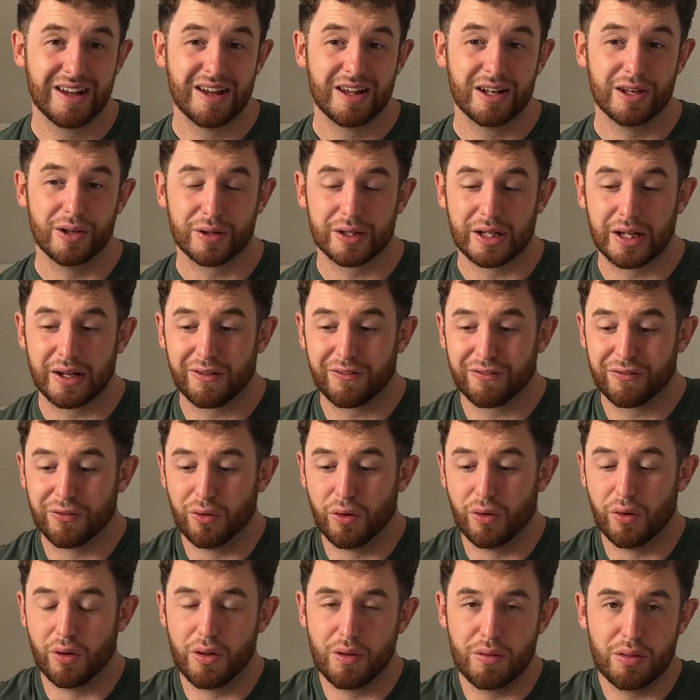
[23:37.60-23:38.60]
looking
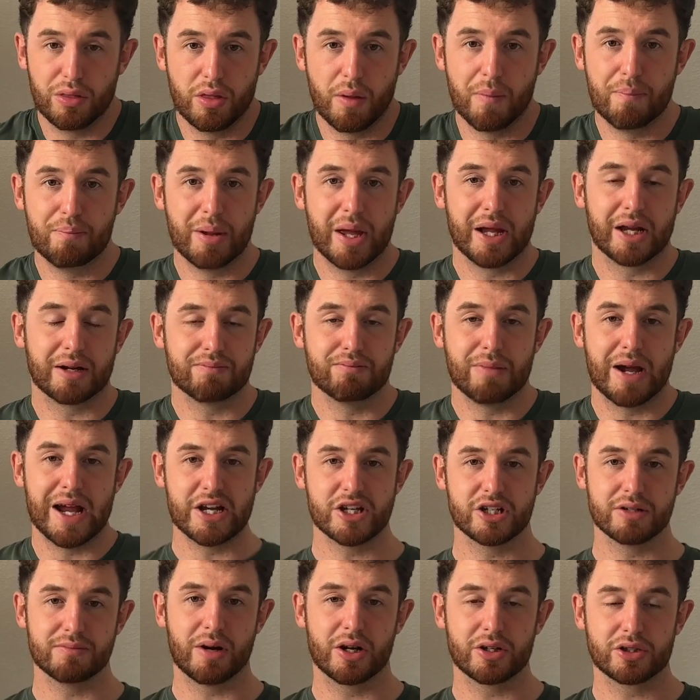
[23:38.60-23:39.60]
for the big
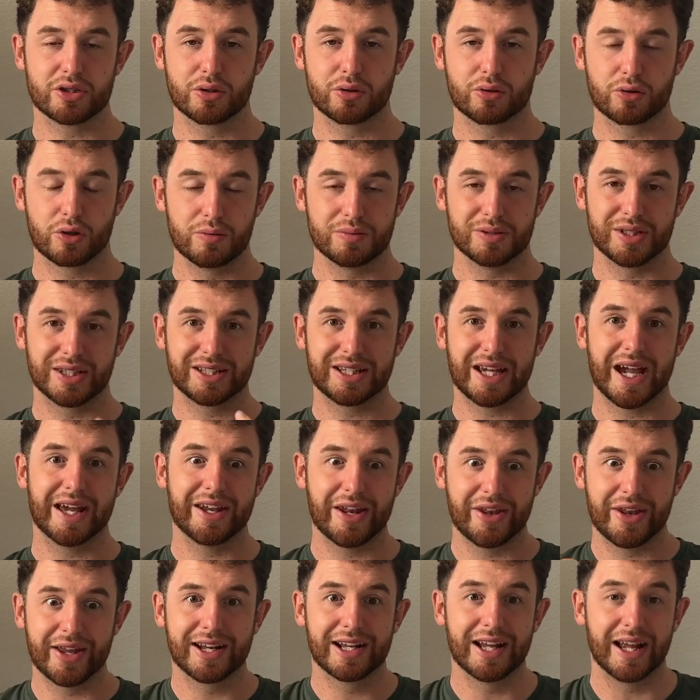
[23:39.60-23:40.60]
major muscle groups again
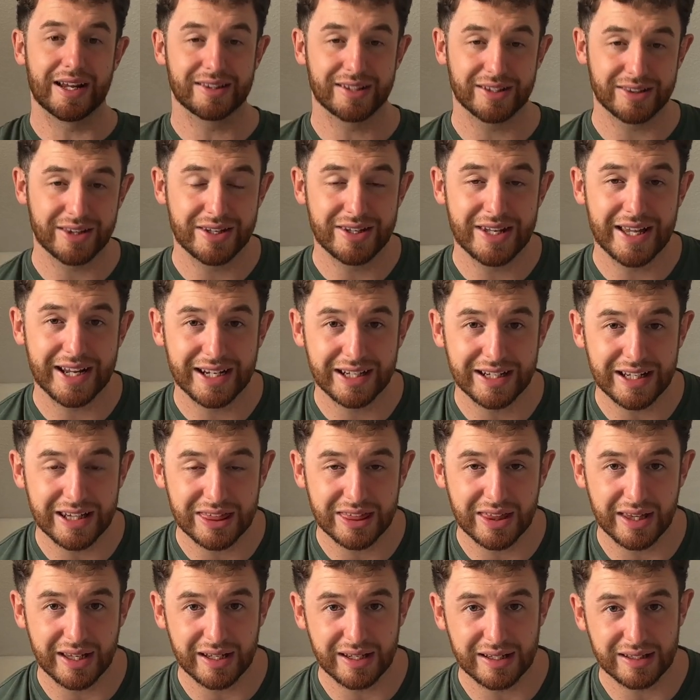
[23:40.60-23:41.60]
and neglecting the niggly
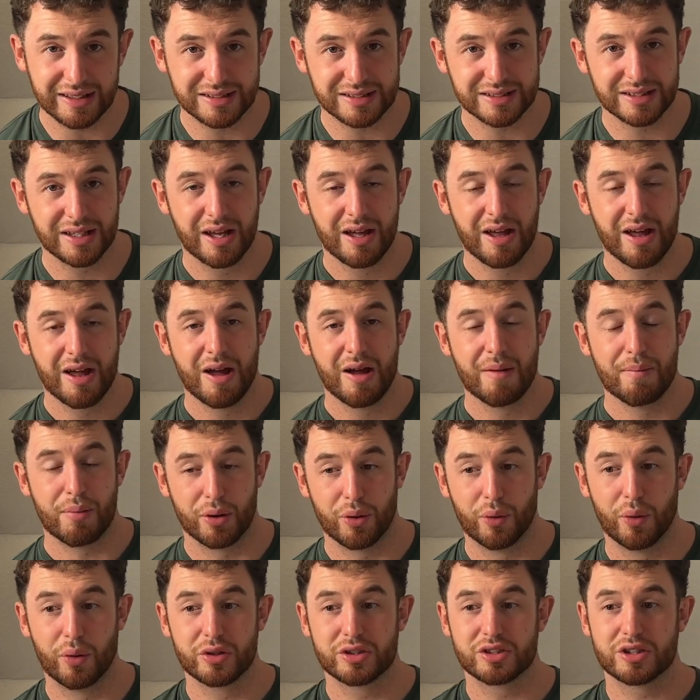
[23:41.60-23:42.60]
things. But
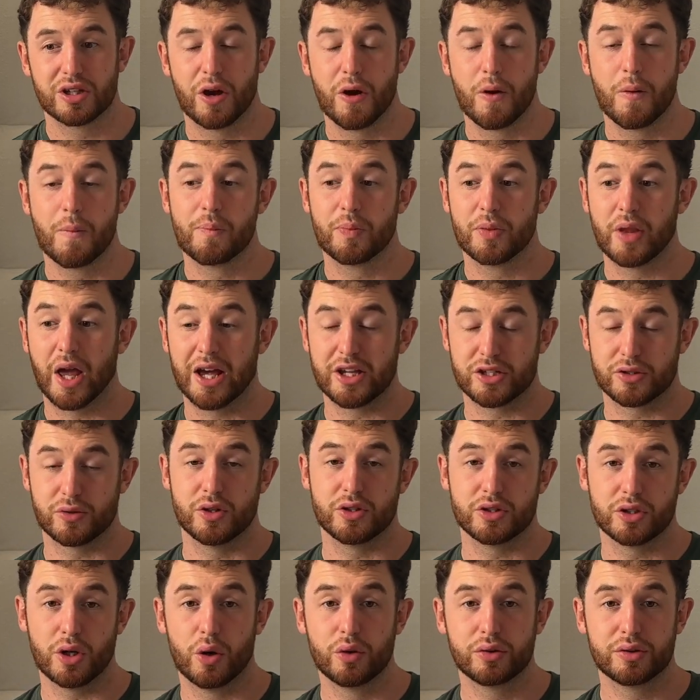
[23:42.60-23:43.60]
also, as a
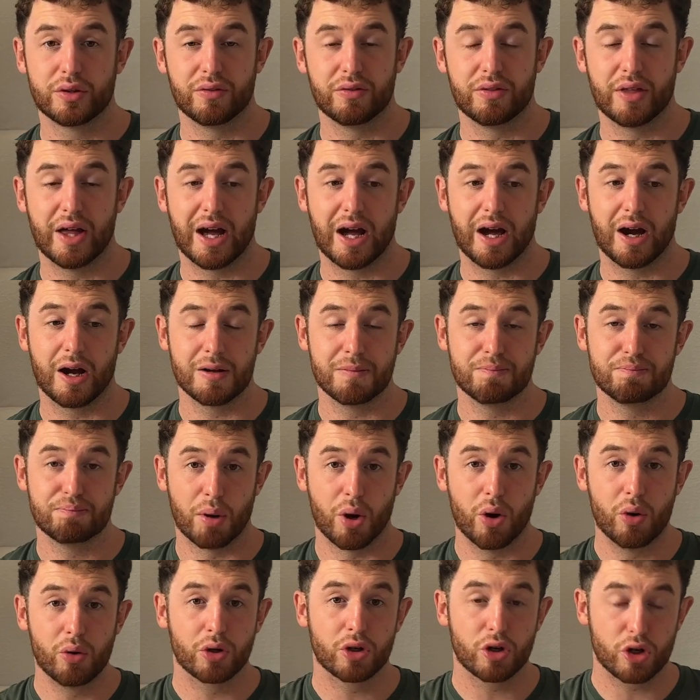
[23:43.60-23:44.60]
result of that, I'd
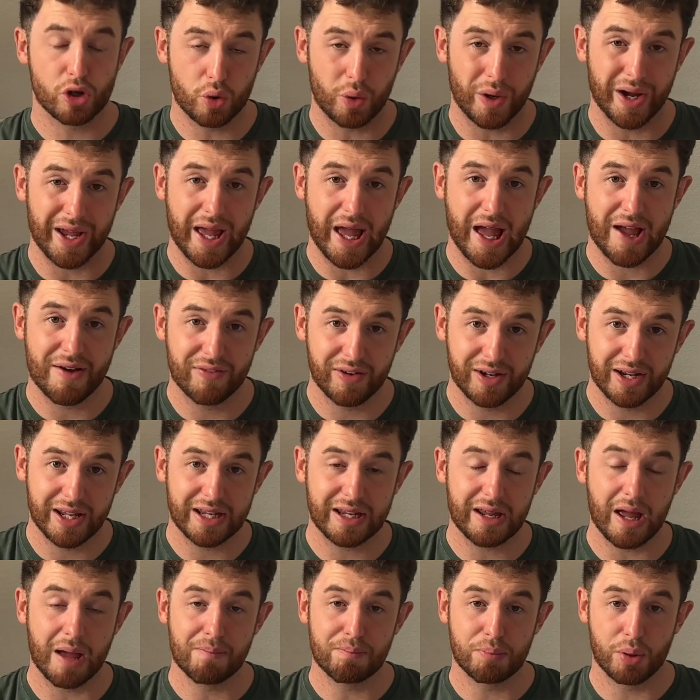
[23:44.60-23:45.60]
bulk quite heavily
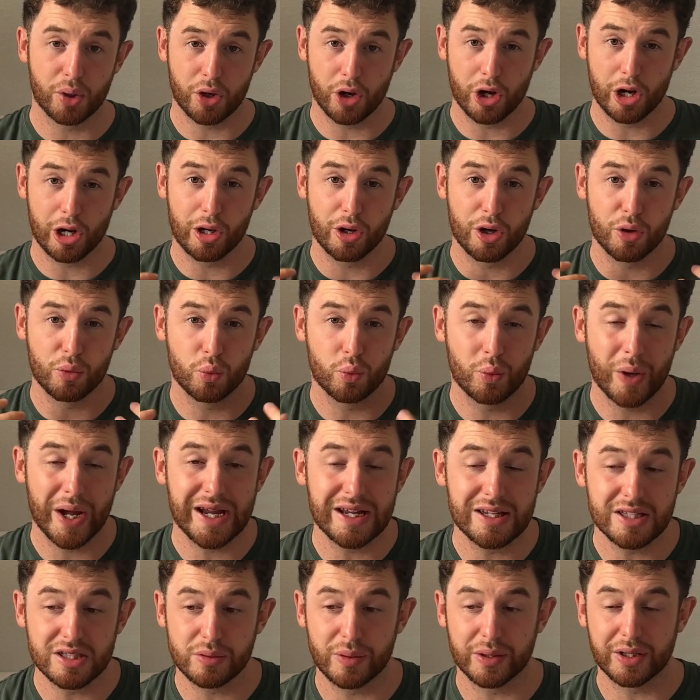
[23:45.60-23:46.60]
and put on a lot of
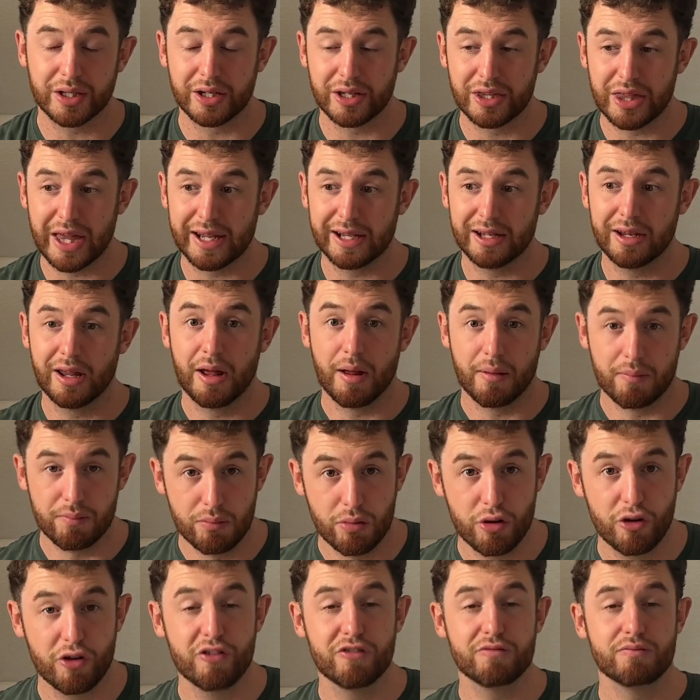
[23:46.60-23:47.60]
weight so I could then
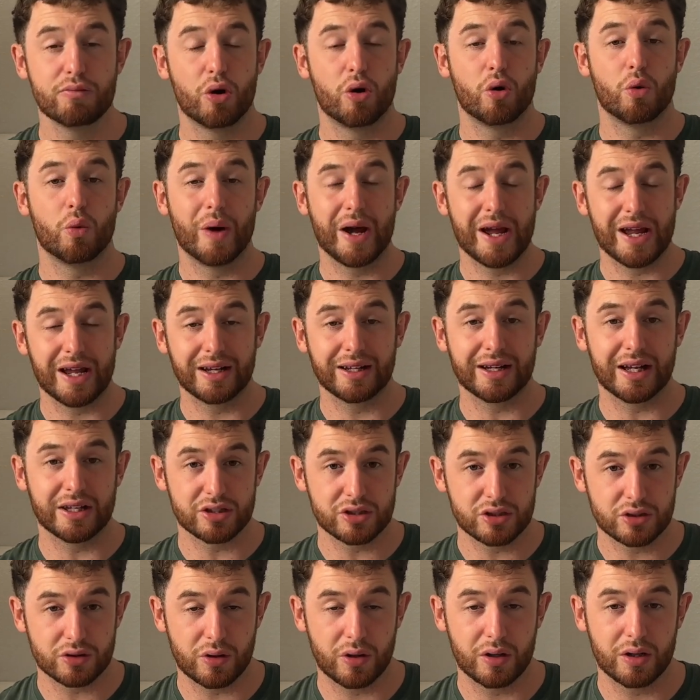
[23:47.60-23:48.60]
move more weight and get
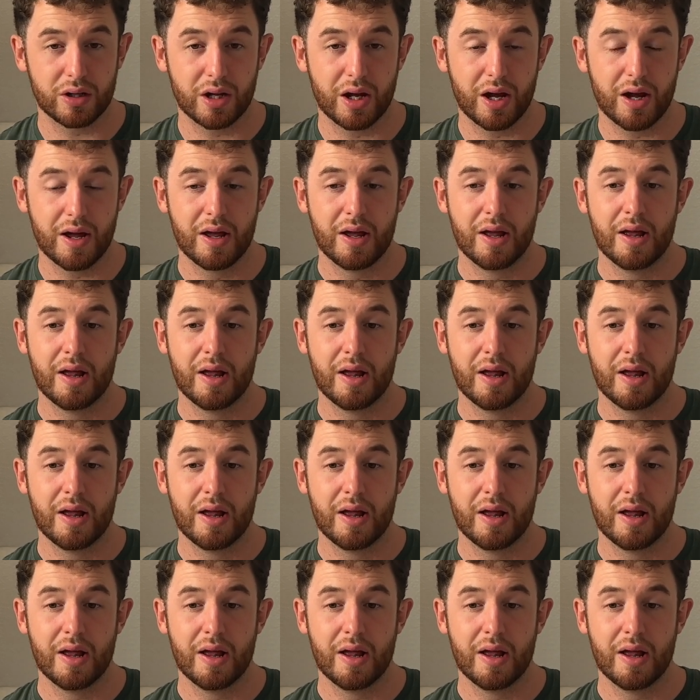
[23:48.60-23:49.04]
stronger.